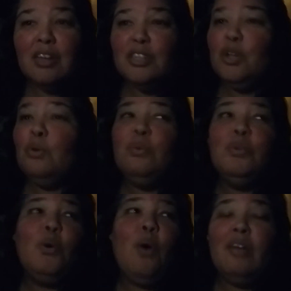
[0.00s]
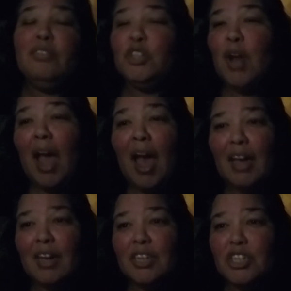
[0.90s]
Don't go off
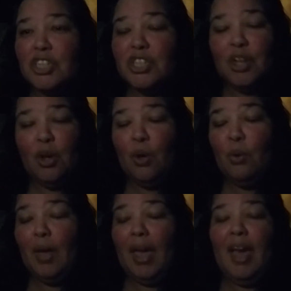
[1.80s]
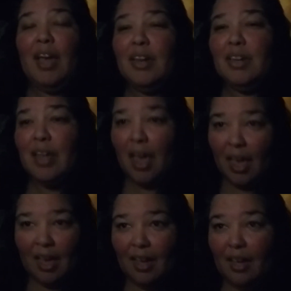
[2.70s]
track. Just go and
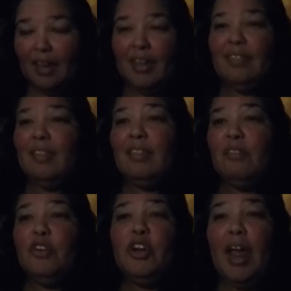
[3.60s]
get the liver